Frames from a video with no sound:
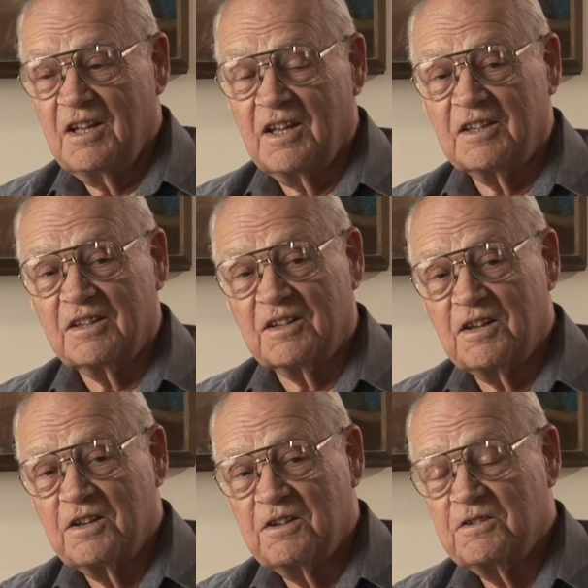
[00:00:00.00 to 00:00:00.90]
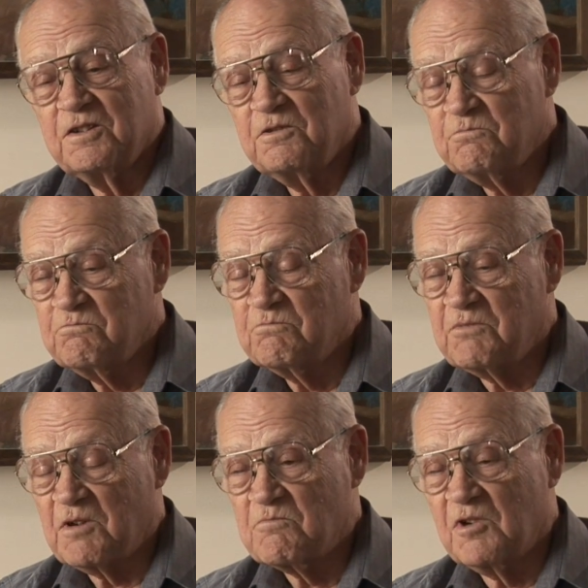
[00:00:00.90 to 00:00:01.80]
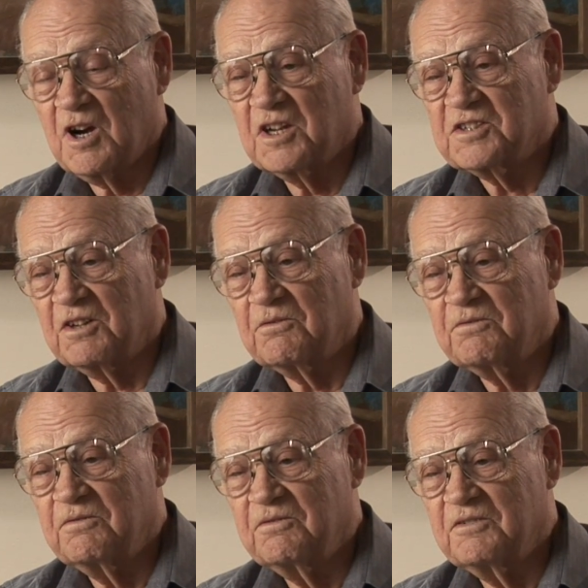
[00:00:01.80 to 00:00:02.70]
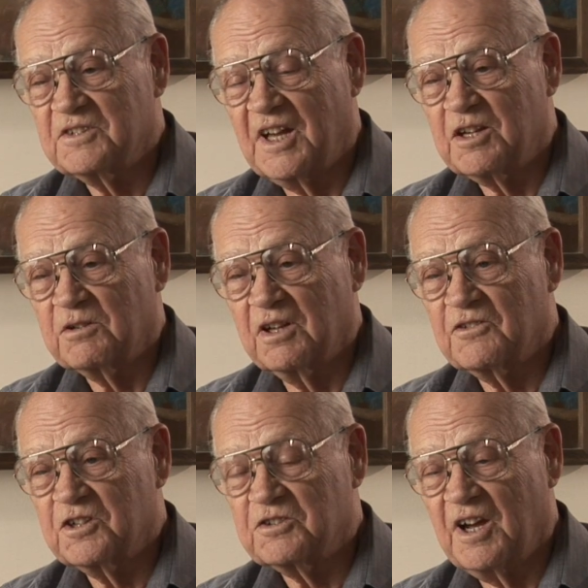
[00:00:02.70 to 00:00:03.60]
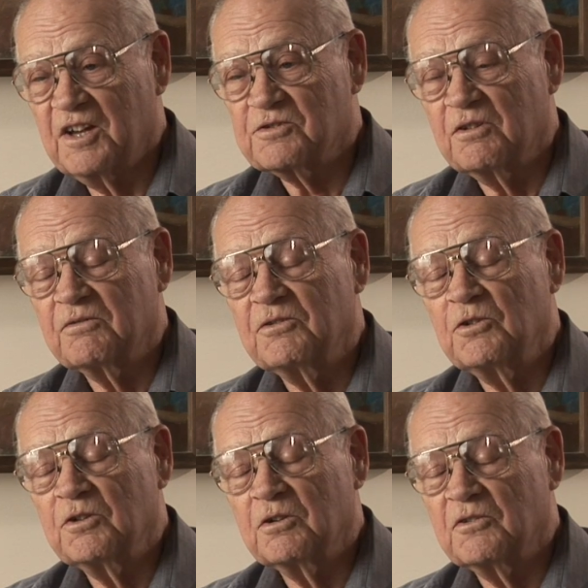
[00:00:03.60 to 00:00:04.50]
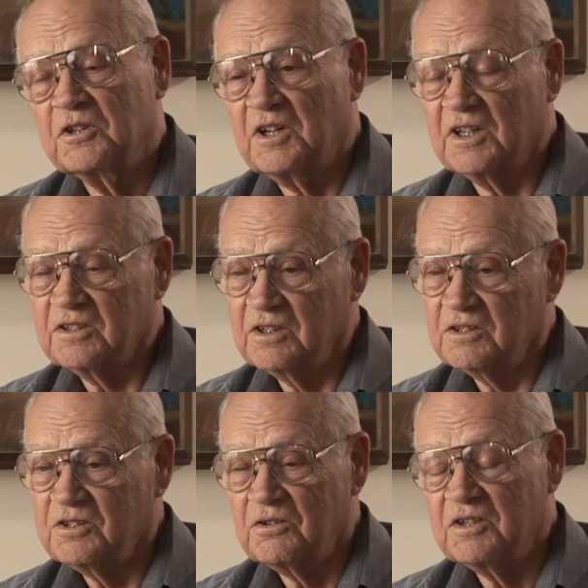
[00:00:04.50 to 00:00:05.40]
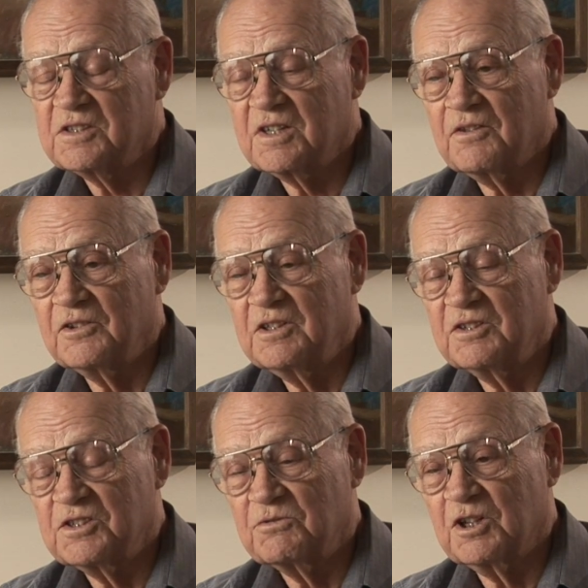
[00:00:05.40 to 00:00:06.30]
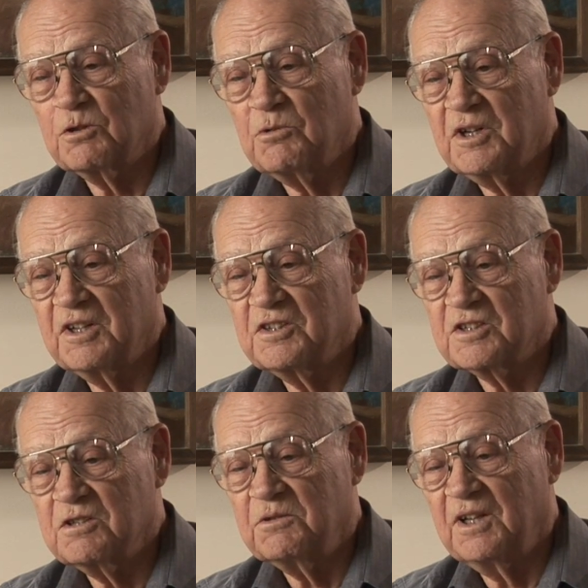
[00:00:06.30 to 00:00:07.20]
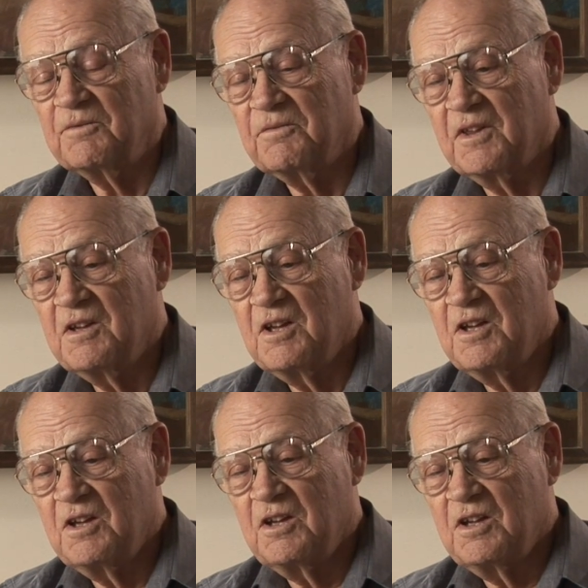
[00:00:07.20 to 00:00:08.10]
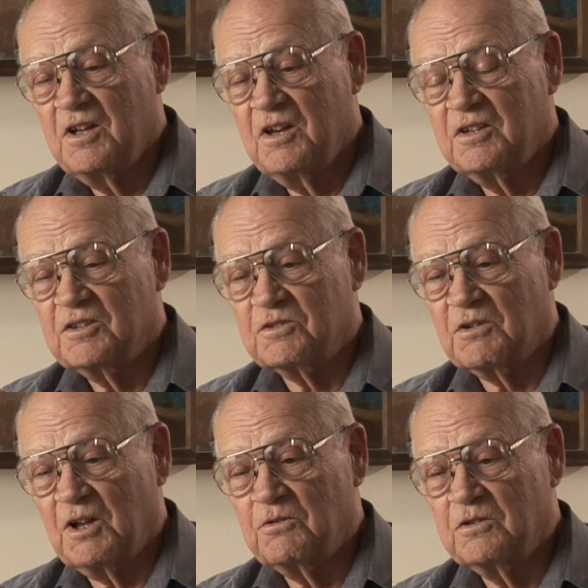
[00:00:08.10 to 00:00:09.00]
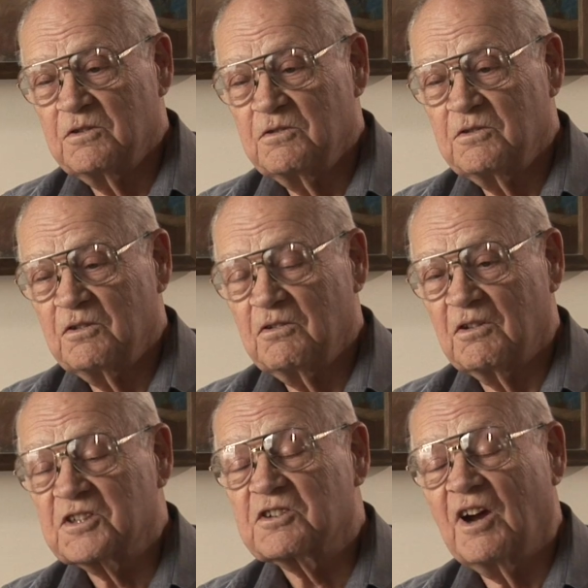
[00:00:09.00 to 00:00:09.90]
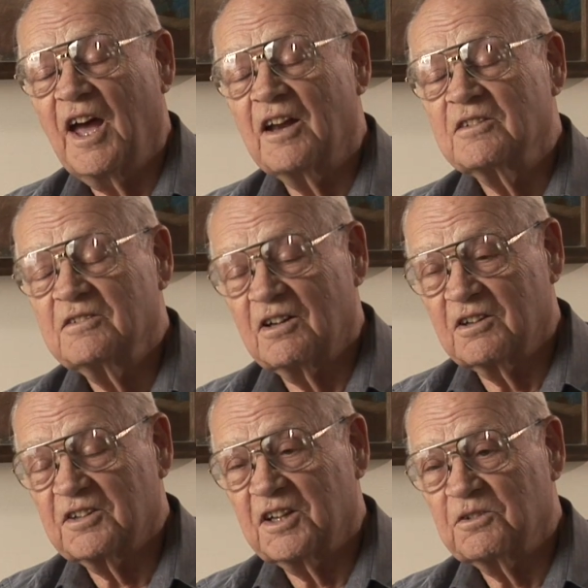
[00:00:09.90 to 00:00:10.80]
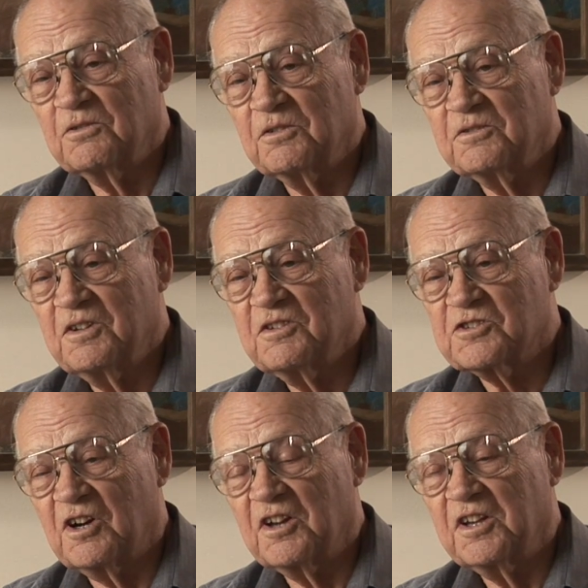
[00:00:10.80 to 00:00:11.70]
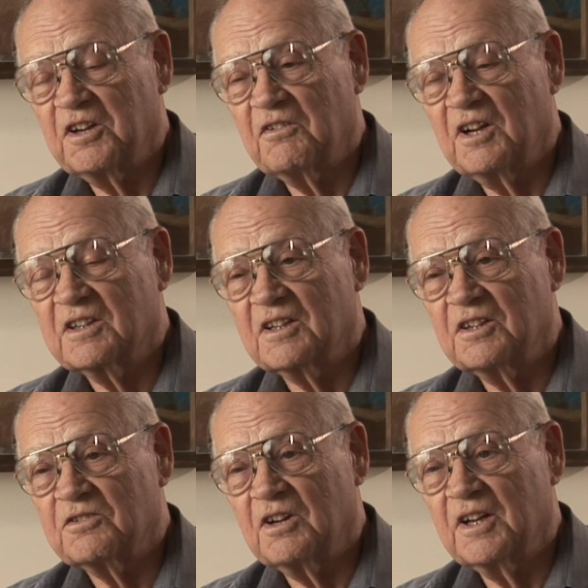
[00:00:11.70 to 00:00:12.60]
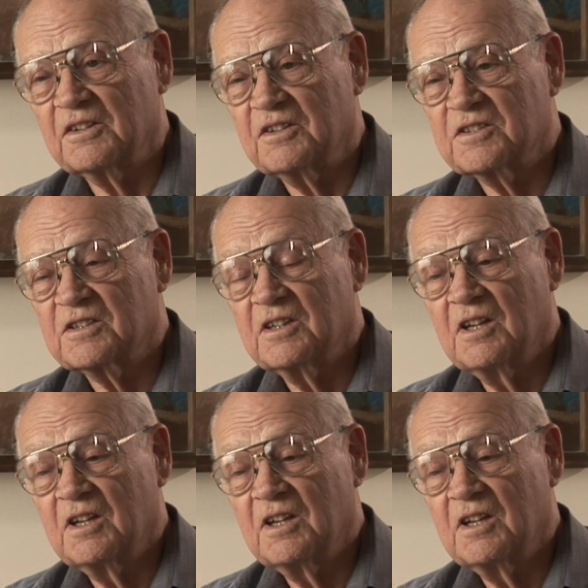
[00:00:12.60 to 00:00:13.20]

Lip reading: about March, I decided to give it a try, so I phoned over and talked to Tony Stiffen. He said, "Well, come on in and see me." He says, "Well, let's try it." Okay, we'll started in right then trying this.